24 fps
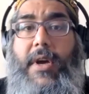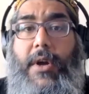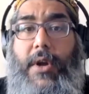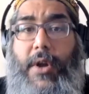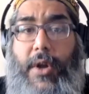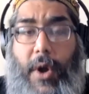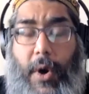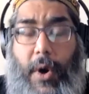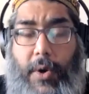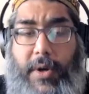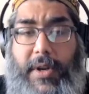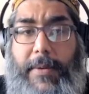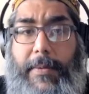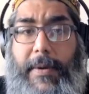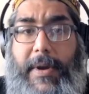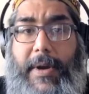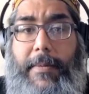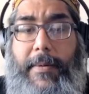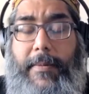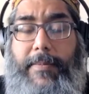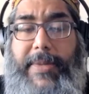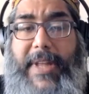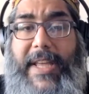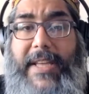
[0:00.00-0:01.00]
Go
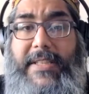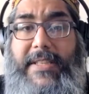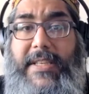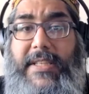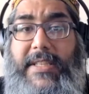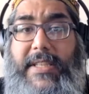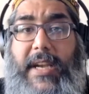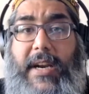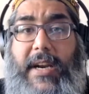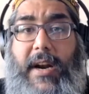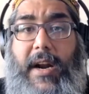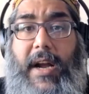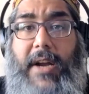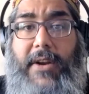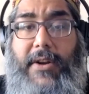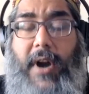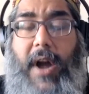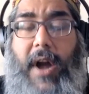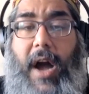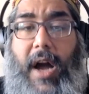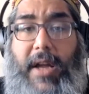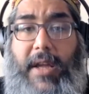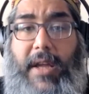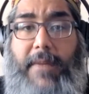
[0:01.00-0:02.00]
to places that are under
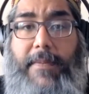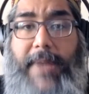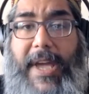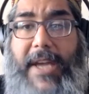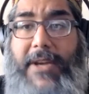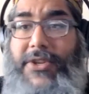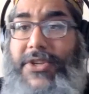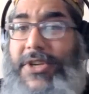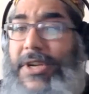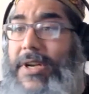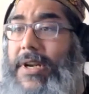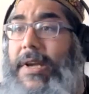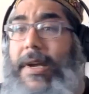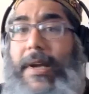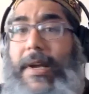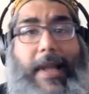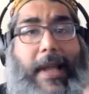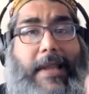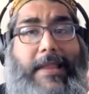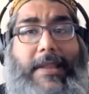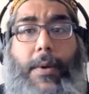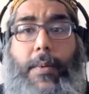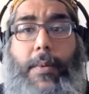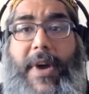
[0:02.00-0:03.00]
occupation,
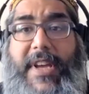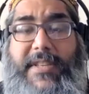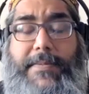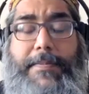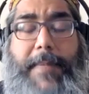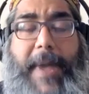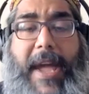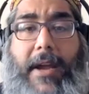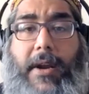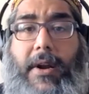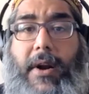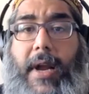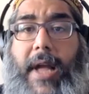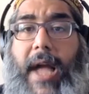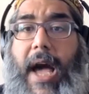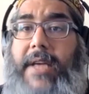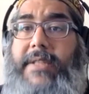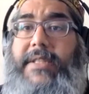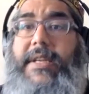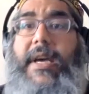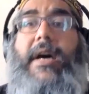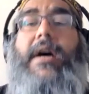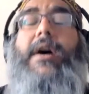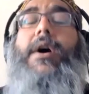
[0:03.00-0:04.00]
like the West Bank or
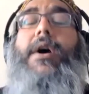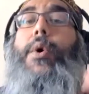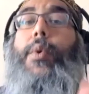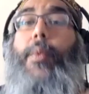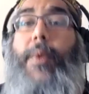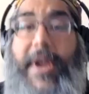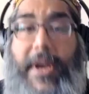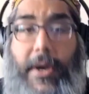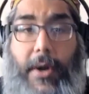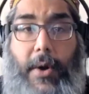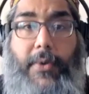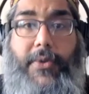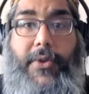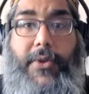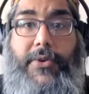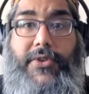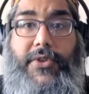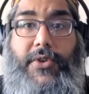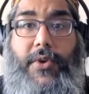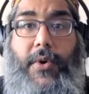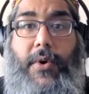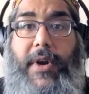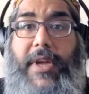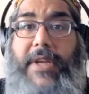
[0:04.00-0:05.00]
Gaza, we know those
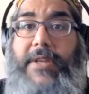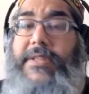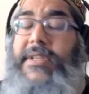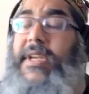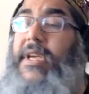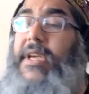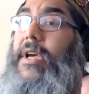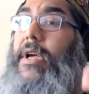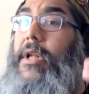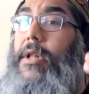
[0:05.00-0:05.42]
stories.